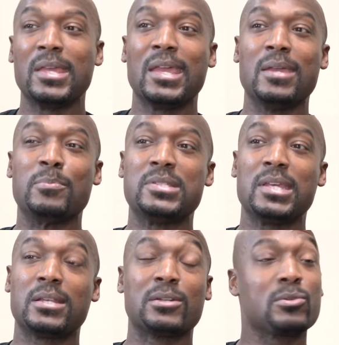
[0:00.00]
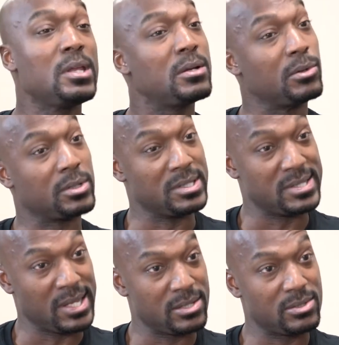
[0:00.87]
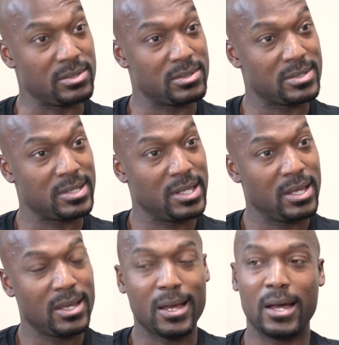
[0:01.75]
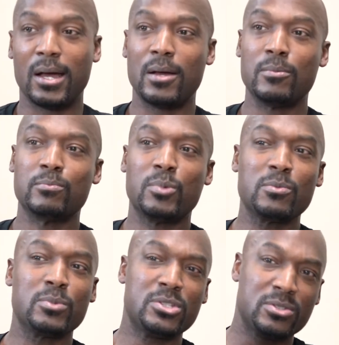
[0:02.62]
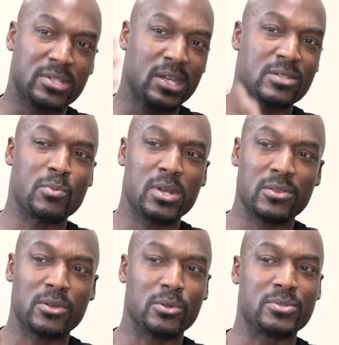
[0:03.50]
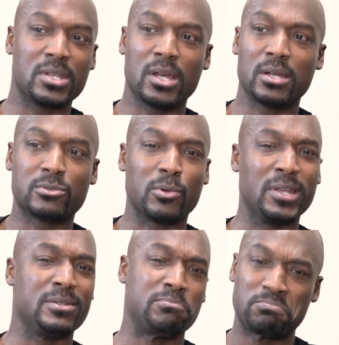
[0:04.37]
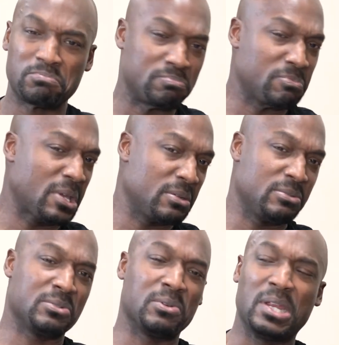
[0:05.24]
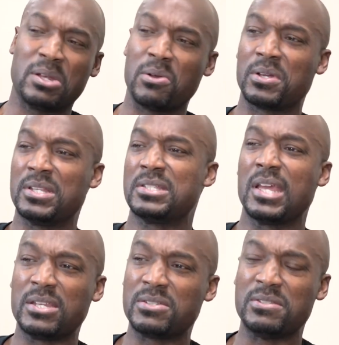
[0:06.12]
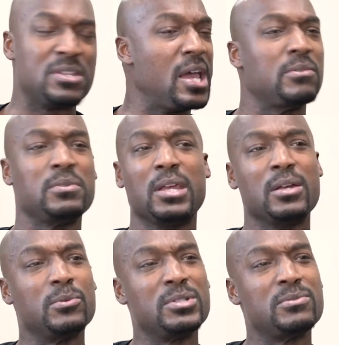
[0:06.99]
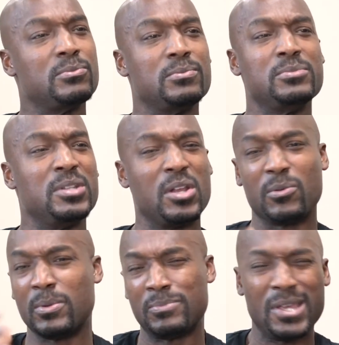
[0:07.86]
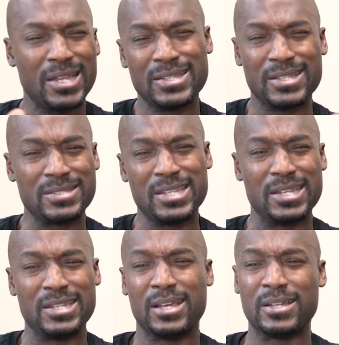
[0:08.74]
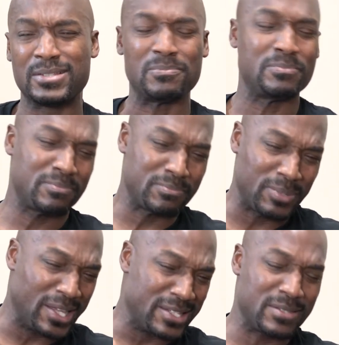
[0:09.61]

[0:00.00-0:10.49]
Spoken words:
in particular Greek organizations. What would you say is one of those Greek organizations out there, which, you know, tending some players